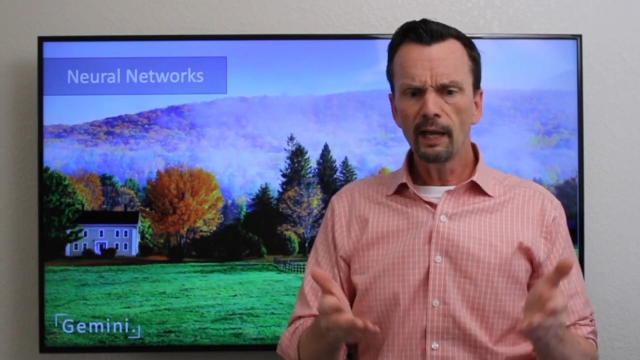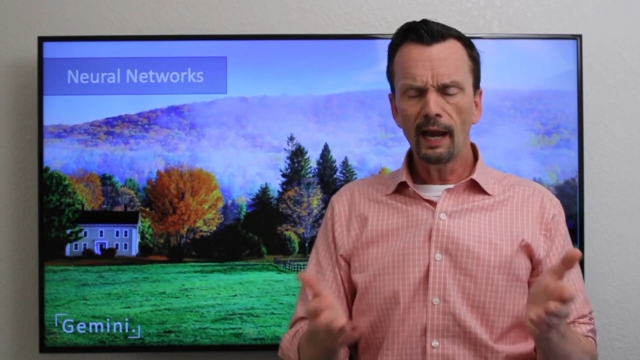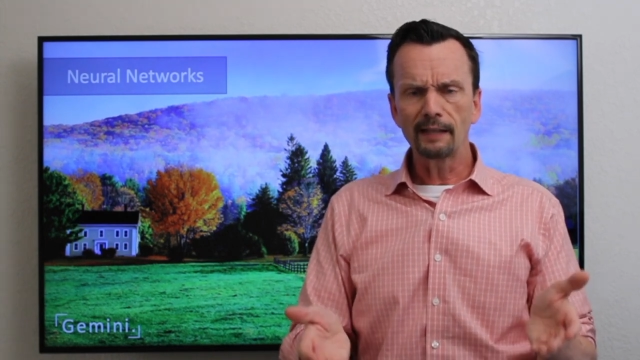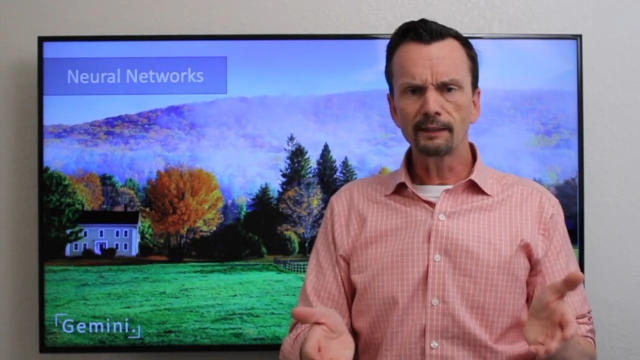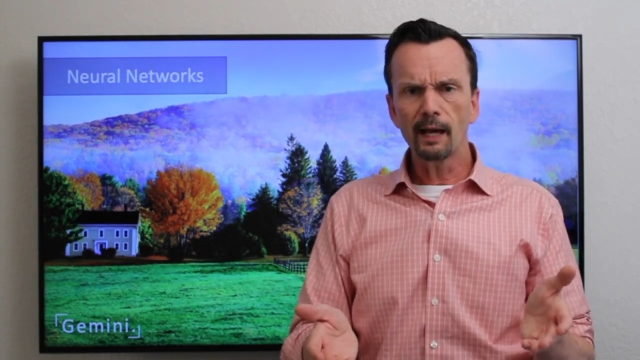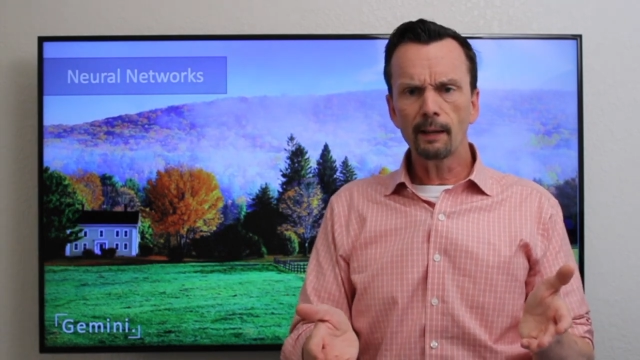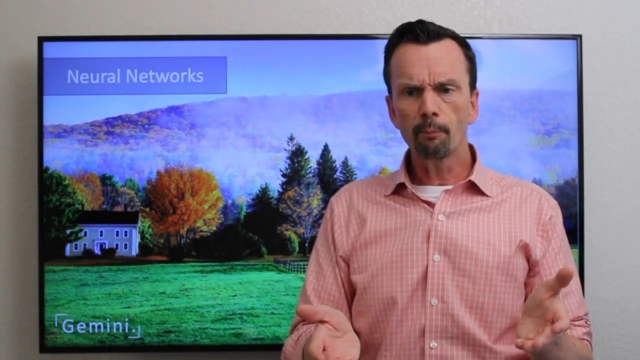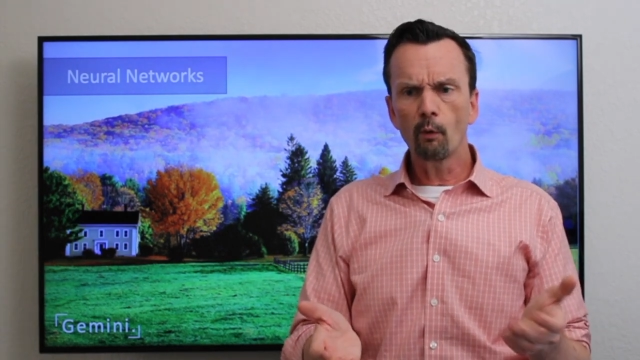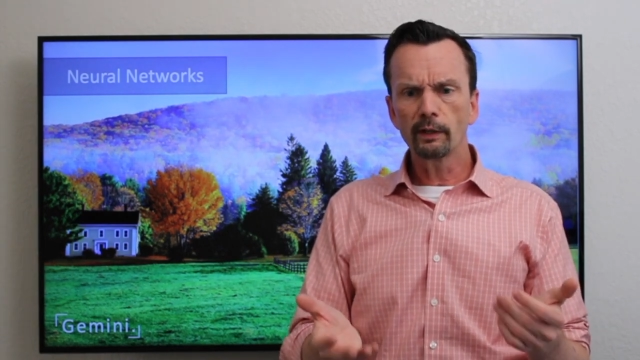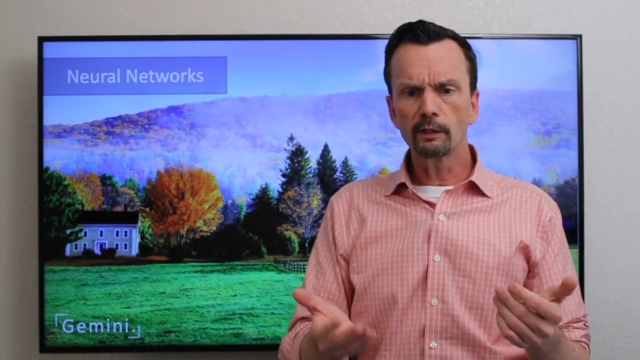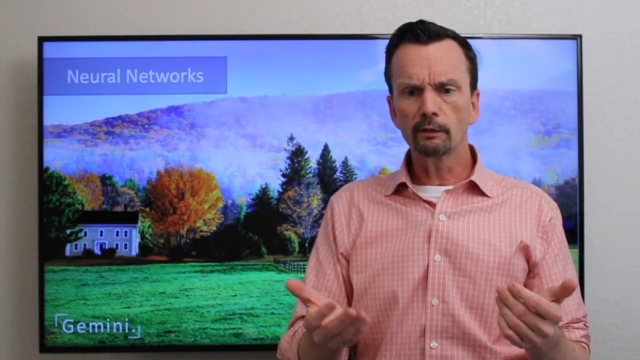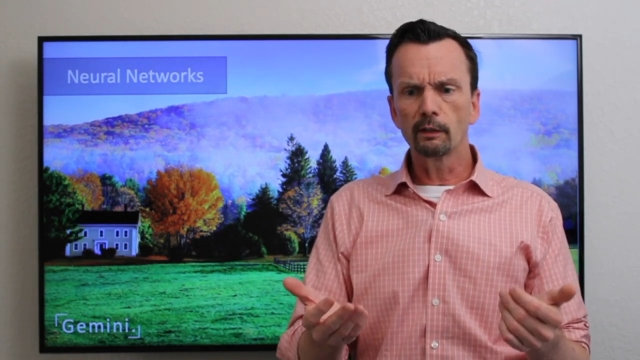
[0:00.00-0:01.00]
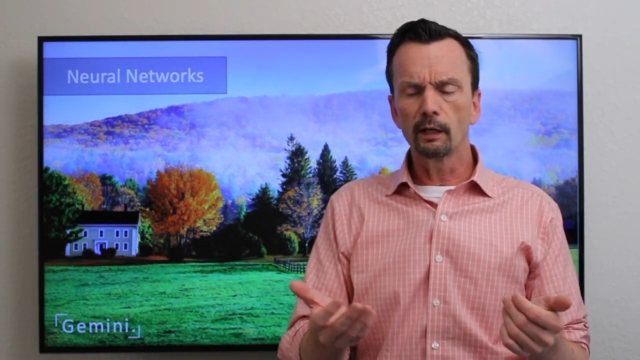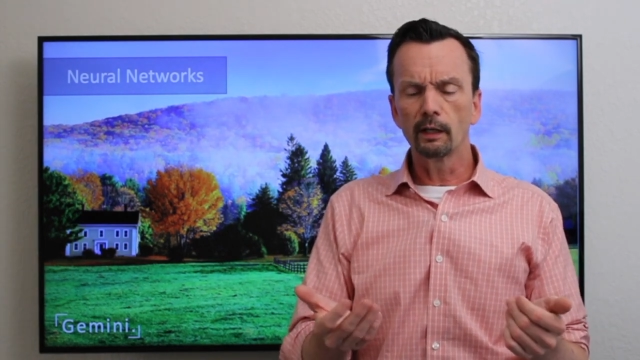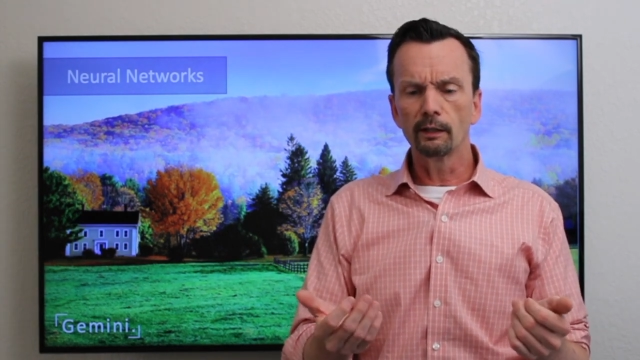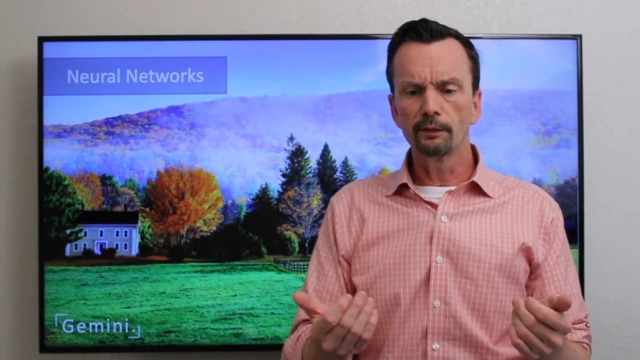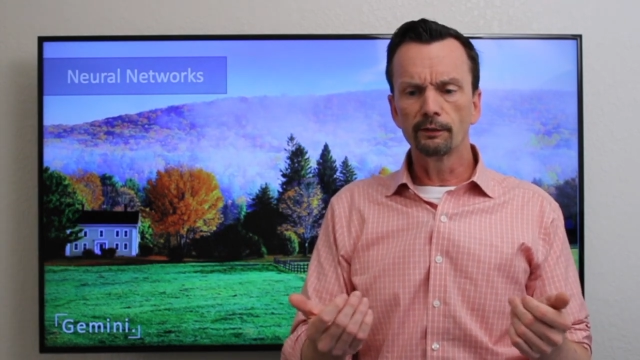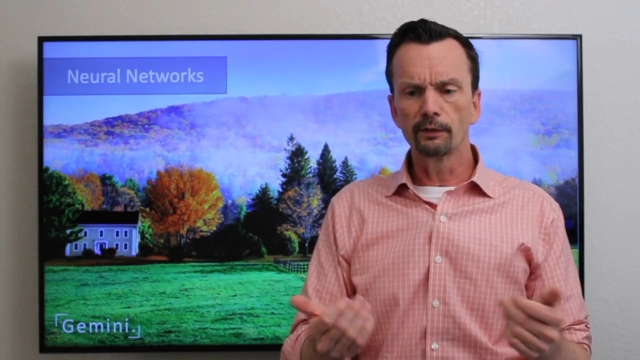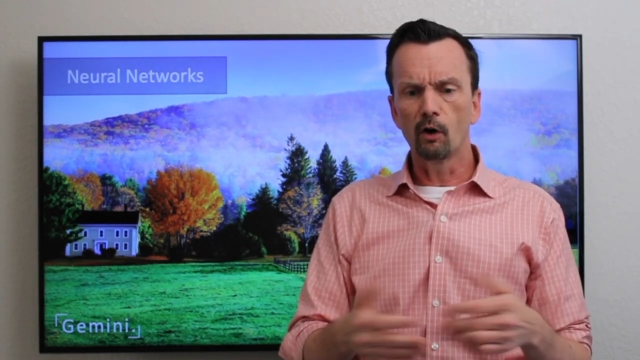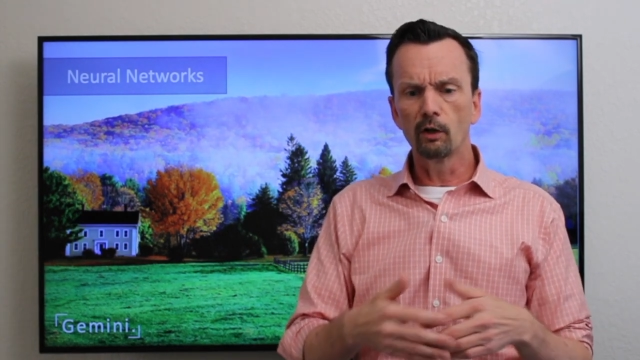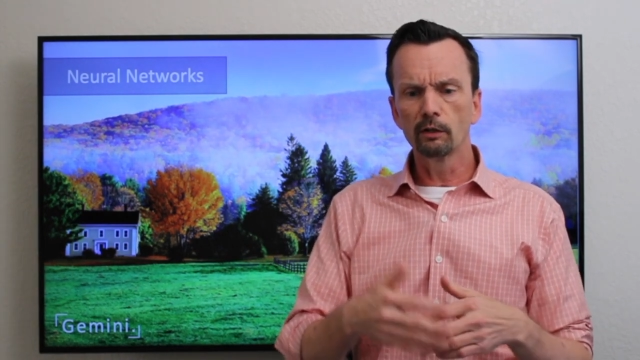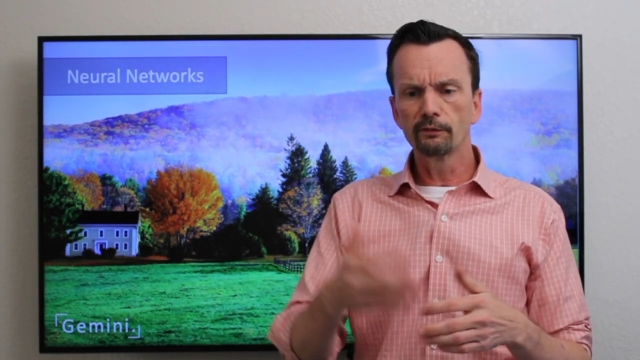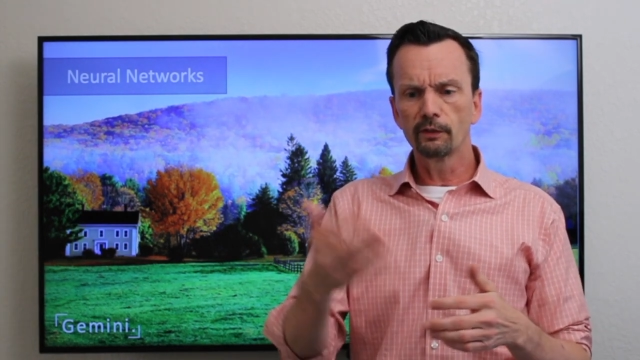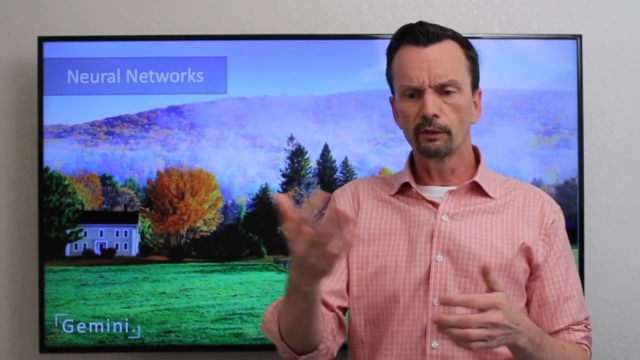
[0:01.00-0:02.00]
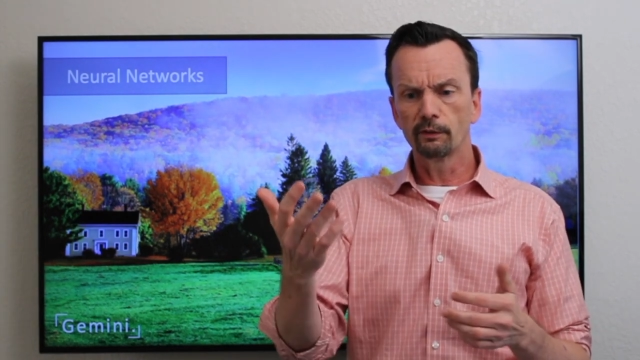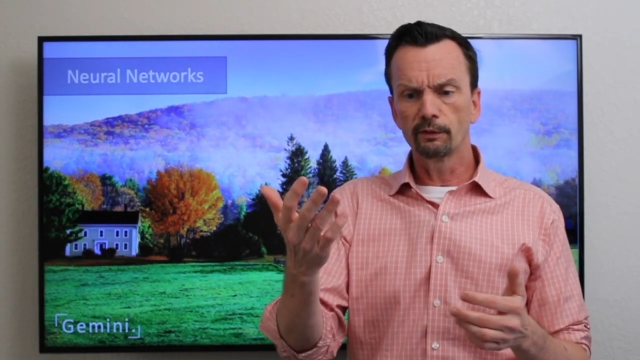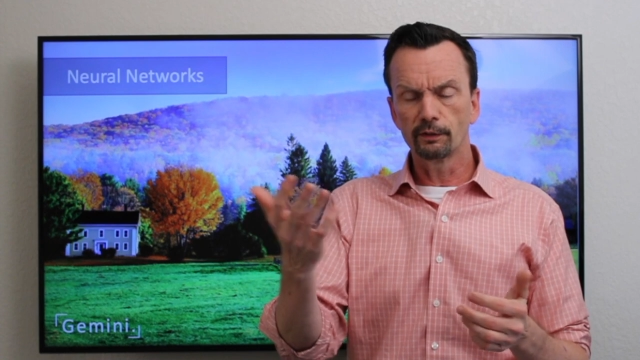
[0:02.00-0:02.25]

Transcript: at that point, all of